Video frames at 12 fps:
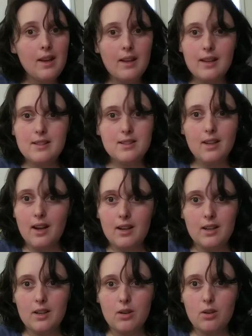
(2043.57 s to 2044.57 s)
it's not
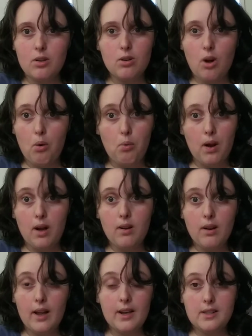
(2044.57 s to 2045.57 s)
going to go well,
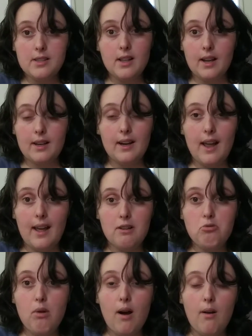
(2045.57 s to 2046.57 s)
and it's not going to
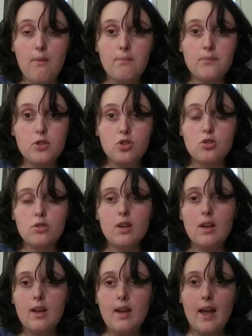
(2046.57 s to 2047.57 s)
end well.
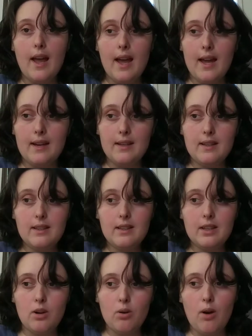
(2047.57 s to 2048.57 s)
And,
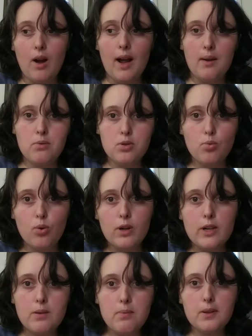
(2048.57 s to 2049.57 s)
you know, I was
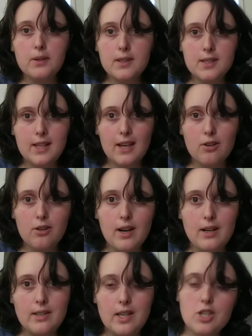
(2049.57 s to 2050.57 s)
worried about the
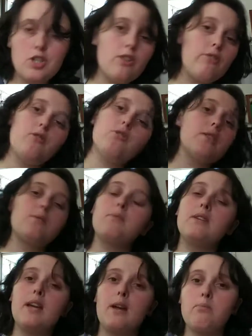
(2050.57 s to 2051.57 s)
standardization of
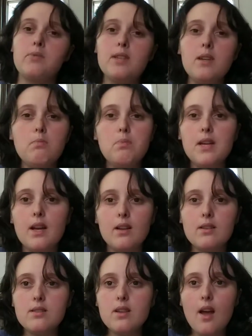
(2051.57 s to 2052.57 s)
USB Type-C
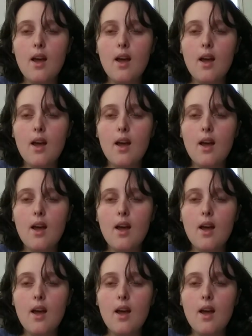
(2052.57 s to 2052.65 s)
because